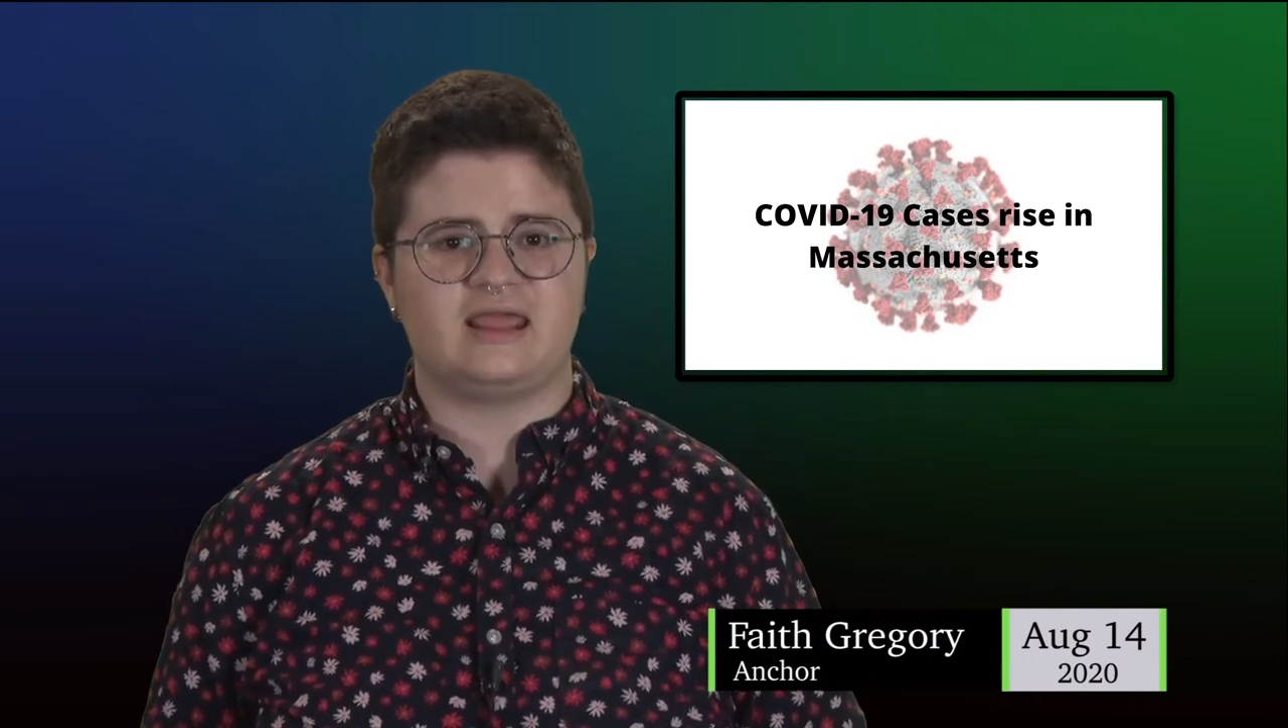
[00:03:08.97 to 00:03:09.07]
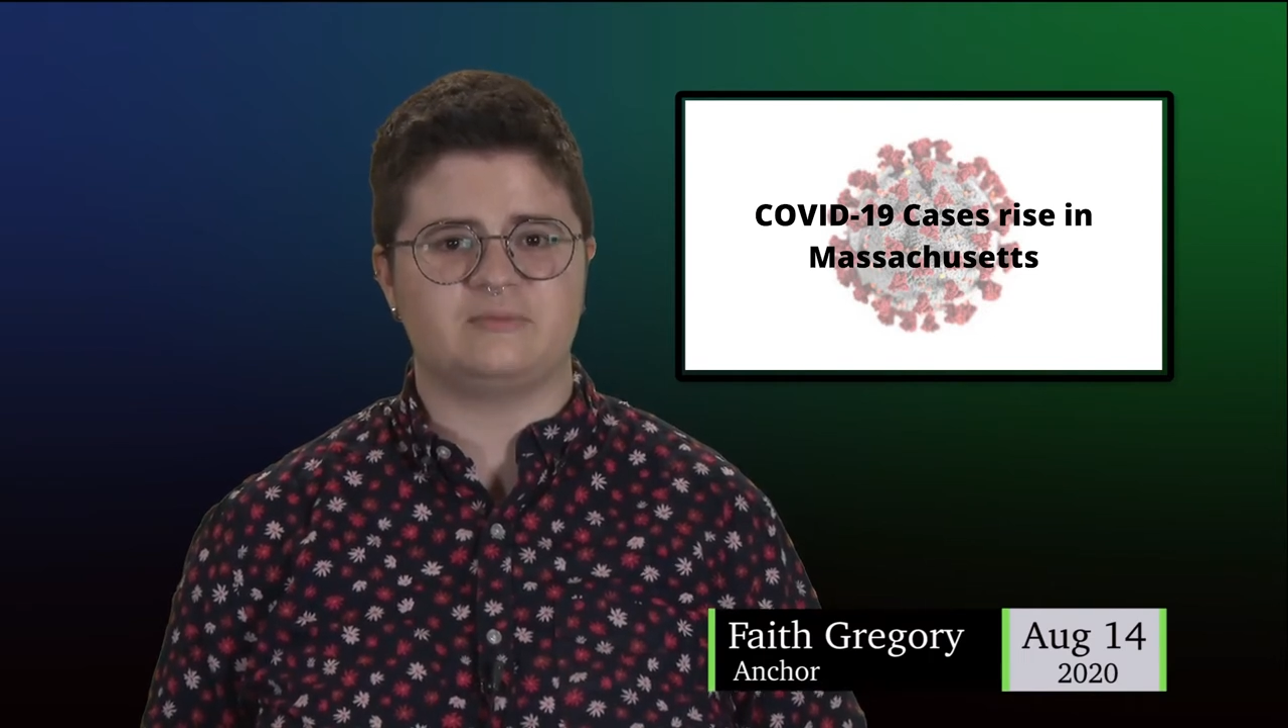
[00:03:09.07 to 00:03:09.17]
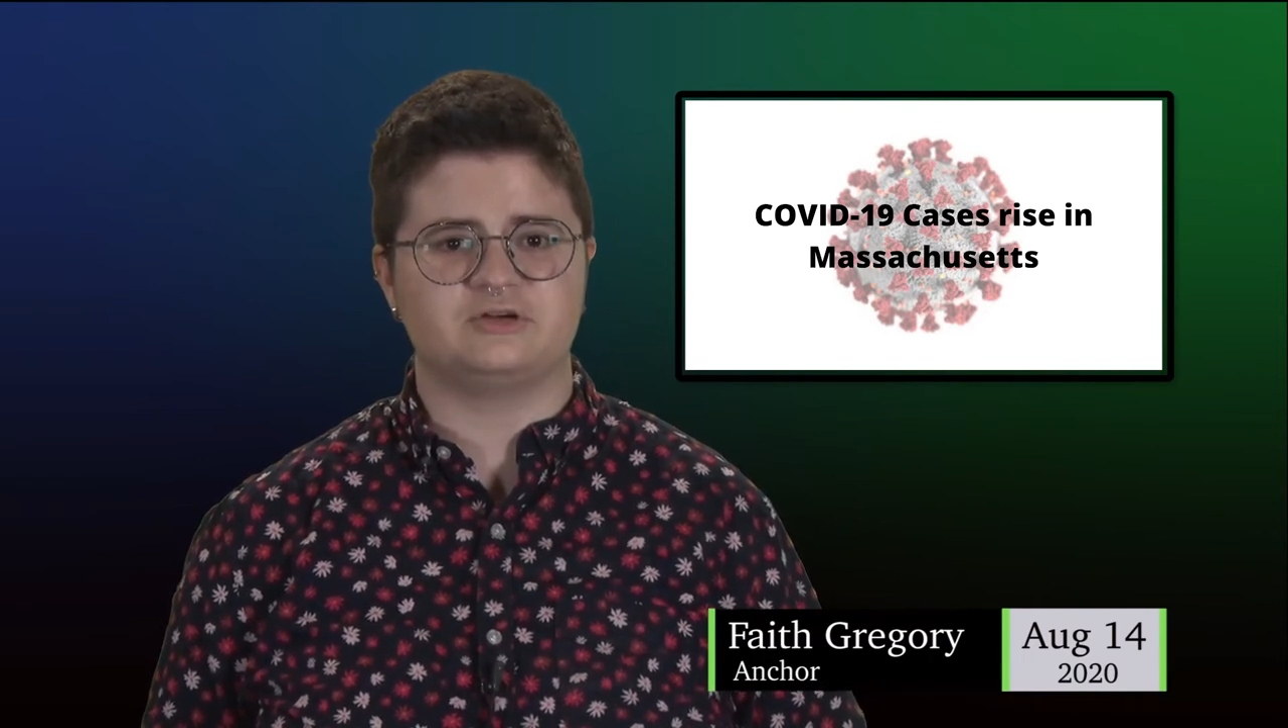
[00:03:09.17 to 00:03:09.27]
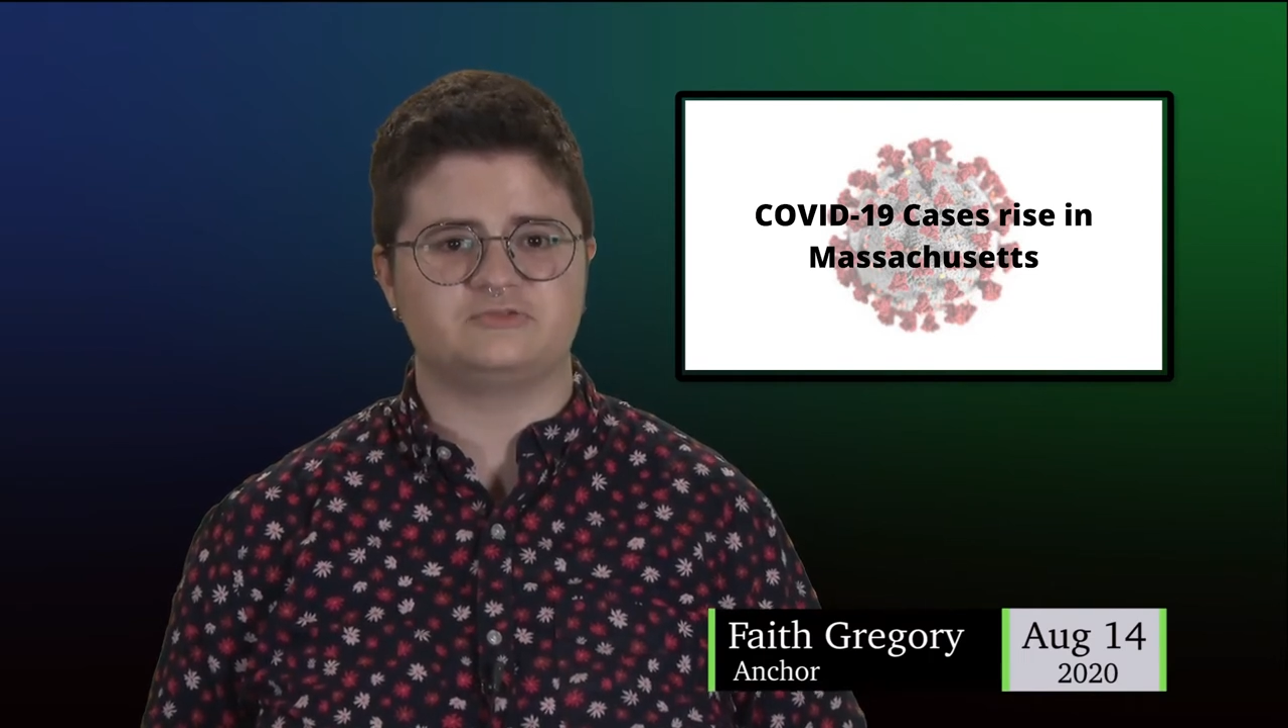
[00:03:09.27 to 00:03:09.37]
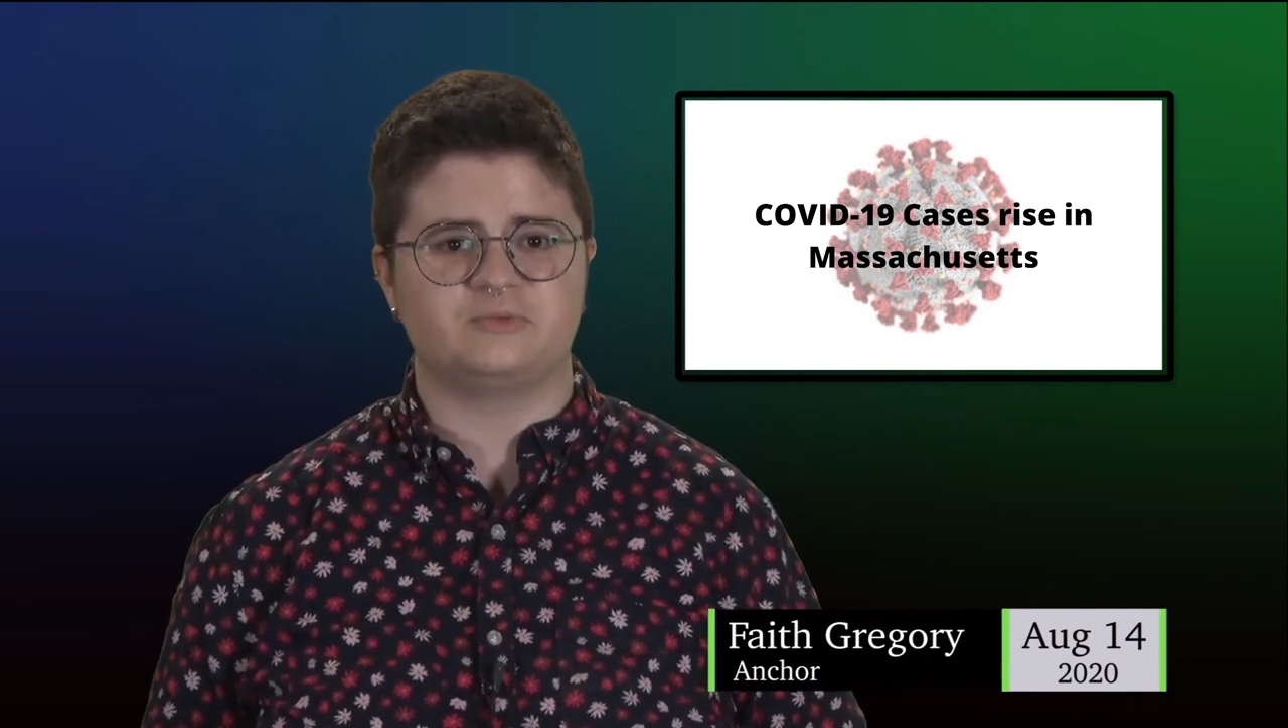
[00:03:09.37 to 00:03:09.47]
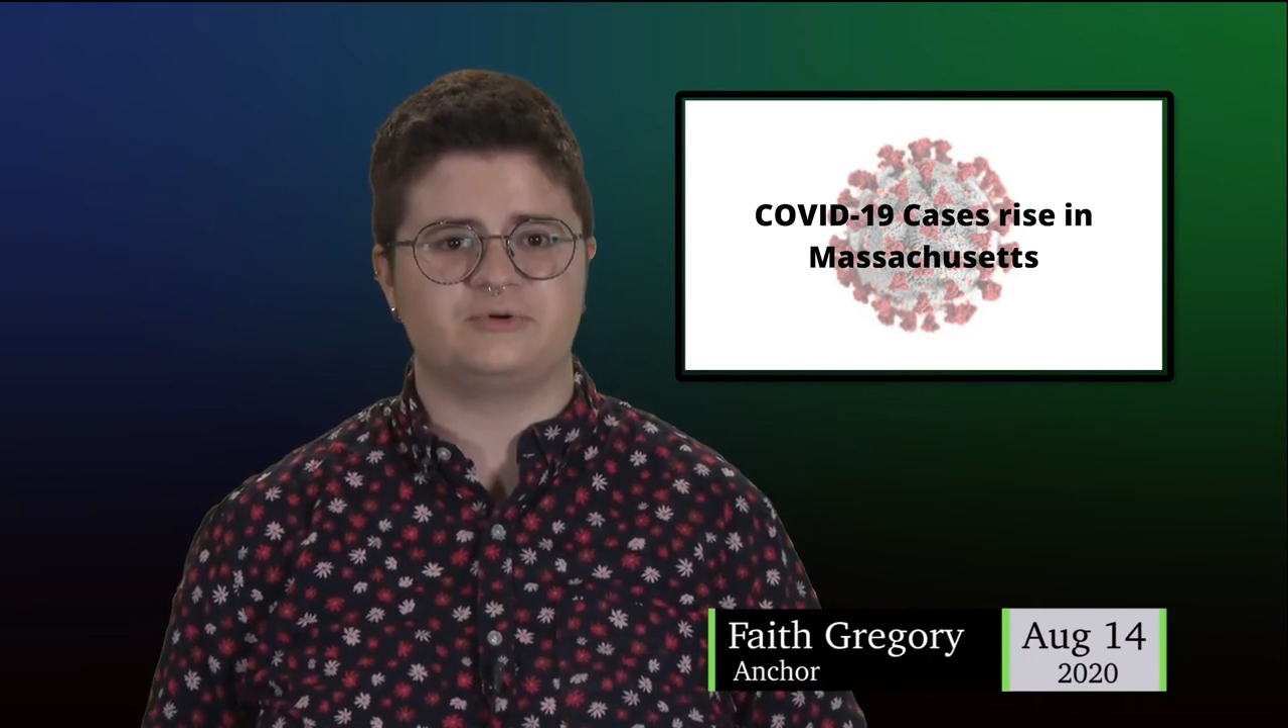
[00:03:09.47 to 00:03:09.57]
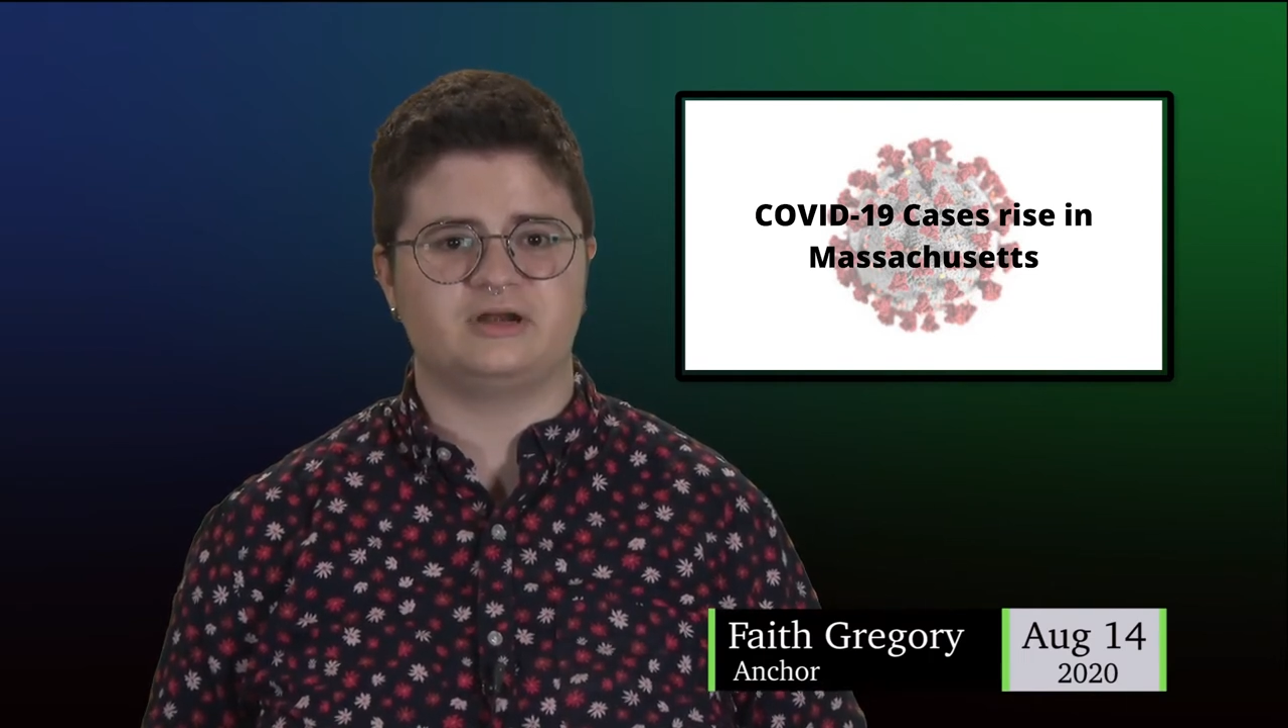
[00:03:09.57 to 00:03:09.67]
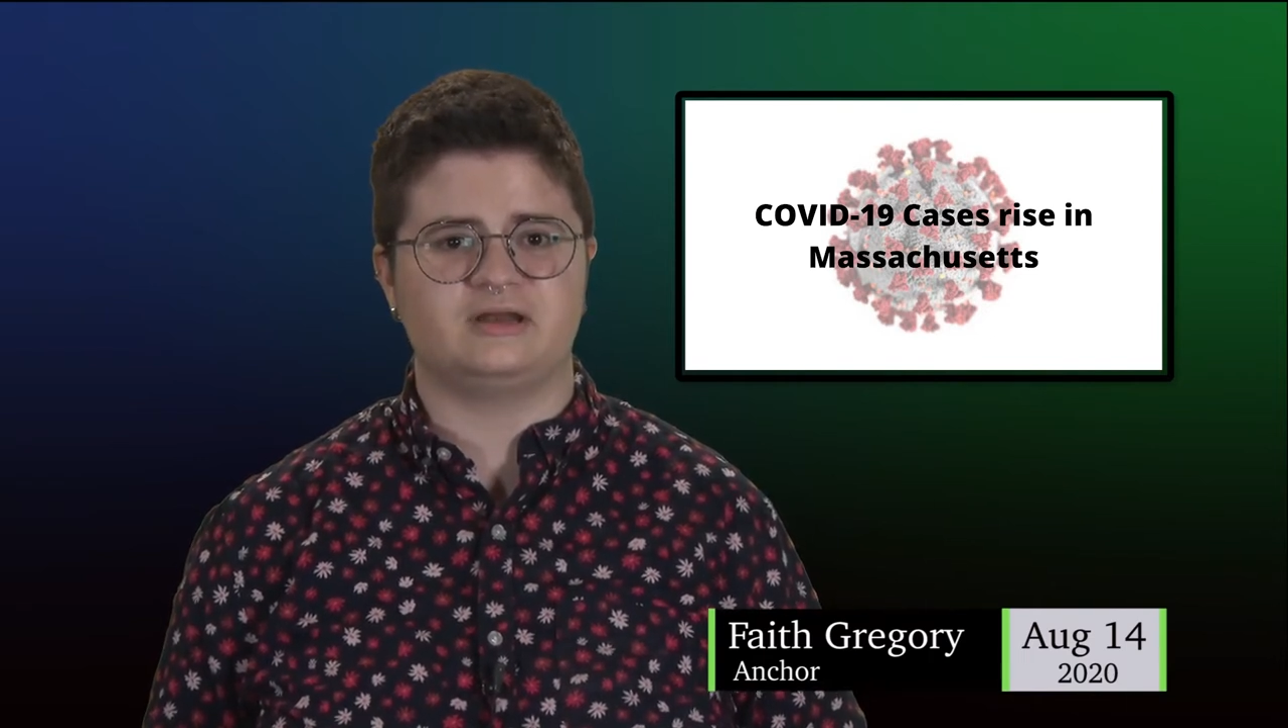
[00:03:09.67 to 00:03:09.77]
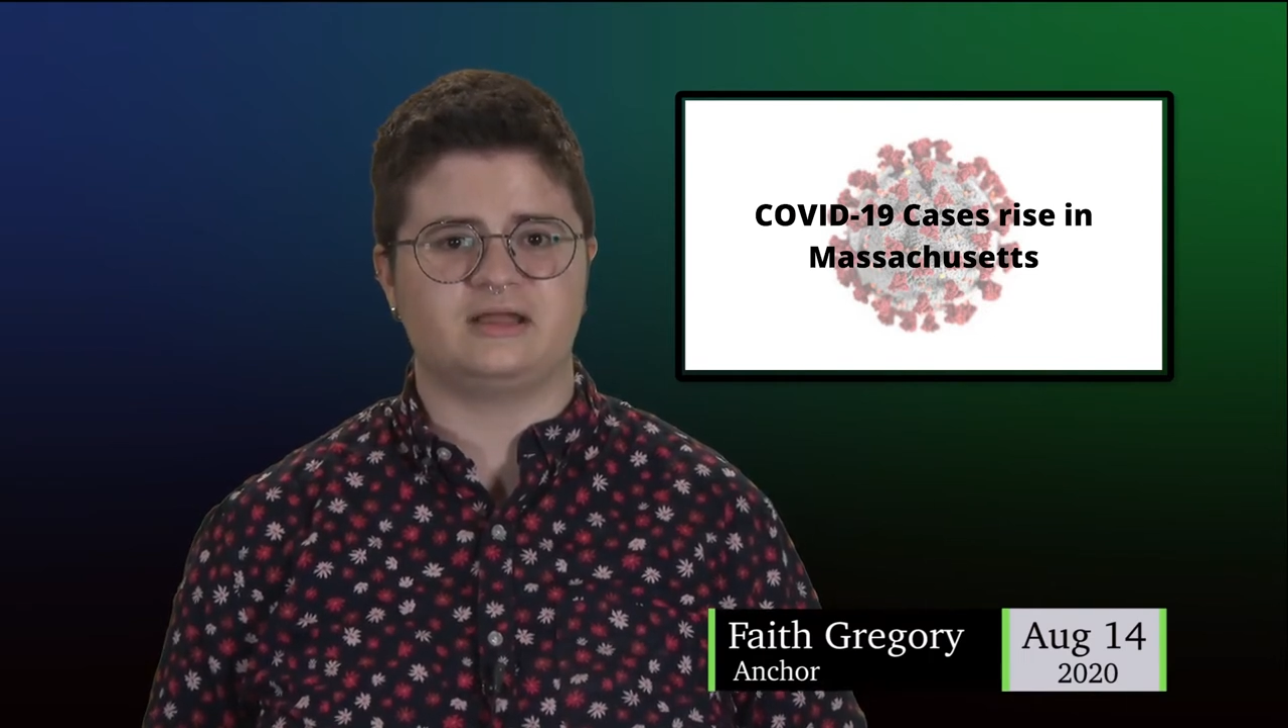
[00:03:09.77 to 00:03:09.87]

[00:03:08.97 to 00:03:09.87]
Amherst reported